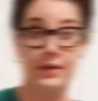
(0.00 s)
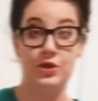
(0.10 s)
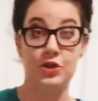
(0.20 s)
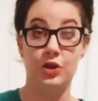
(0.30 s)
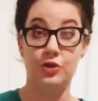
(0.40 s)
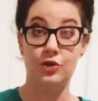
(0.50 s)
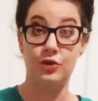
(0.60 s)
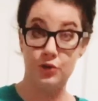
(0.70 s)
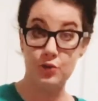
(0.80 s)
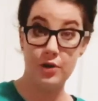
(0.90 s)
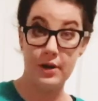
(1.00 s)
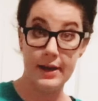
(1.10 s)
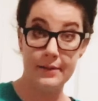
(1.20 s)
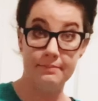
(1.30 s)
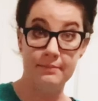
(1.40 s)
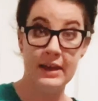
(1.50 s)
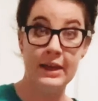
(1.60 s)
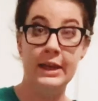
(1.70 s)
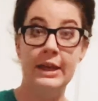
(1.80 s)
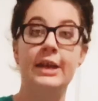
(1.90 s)
to turn your story
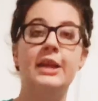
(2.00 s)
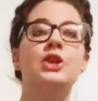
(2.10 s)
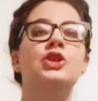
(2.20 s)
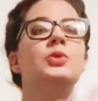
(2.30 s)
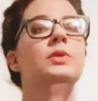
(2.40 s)
into a